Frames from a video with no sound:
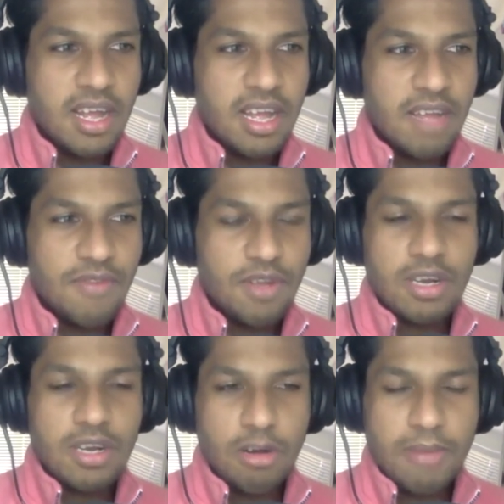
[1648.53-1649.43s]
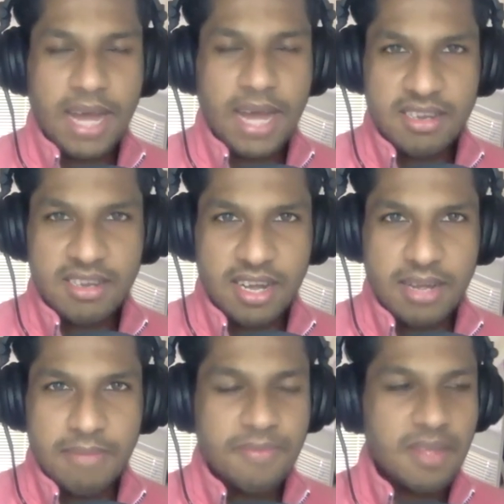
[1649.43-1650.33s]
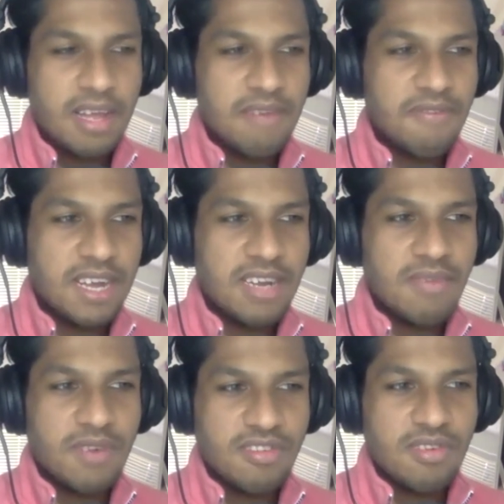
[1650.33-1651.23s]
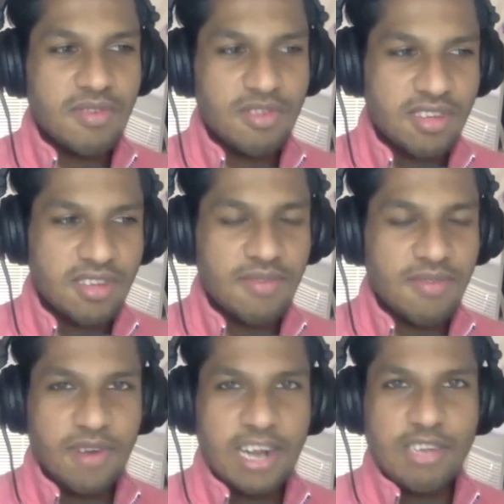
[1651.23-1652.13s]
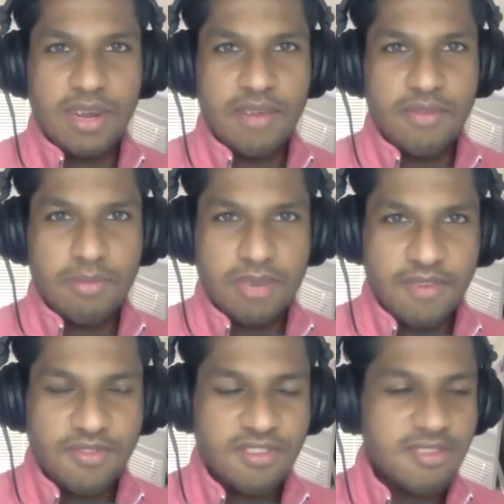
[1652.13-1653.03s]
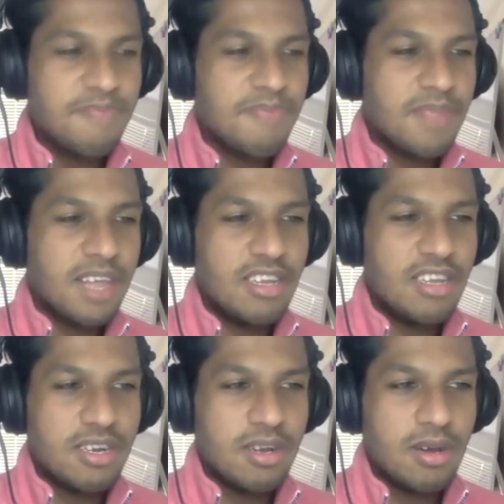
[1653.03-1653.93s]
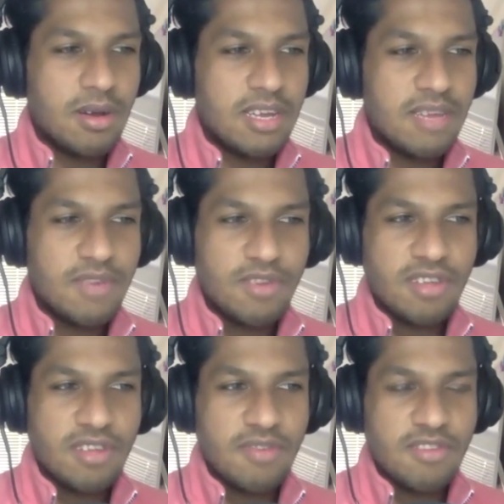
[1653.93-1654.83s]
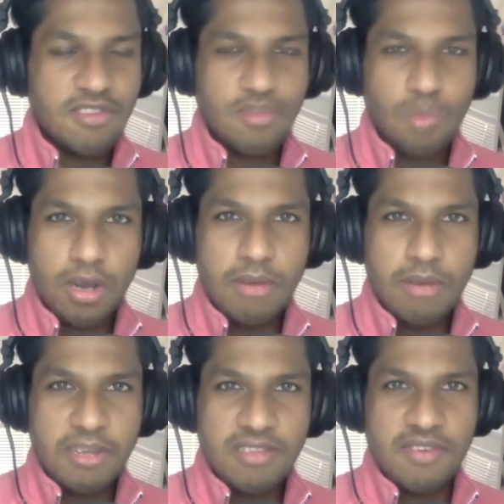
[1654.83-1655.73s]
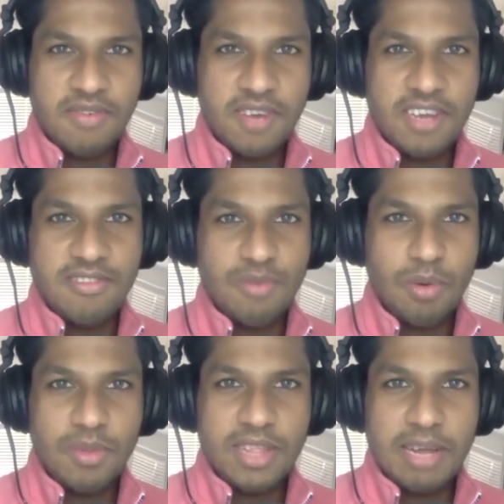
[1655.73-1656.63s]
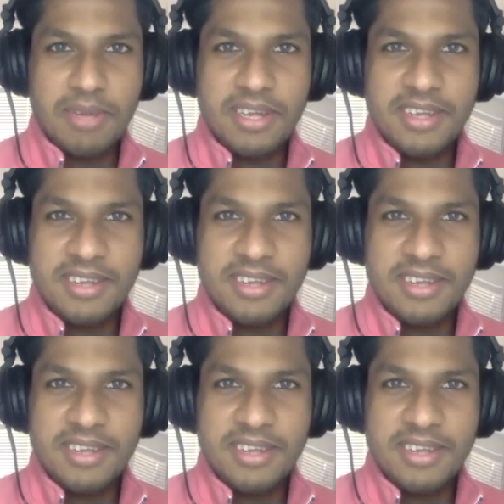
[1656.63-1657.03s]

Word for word: if you could go back in time and find a version of yourself graduating from Tufts and you could give yourself just one piece of advice, what would that be?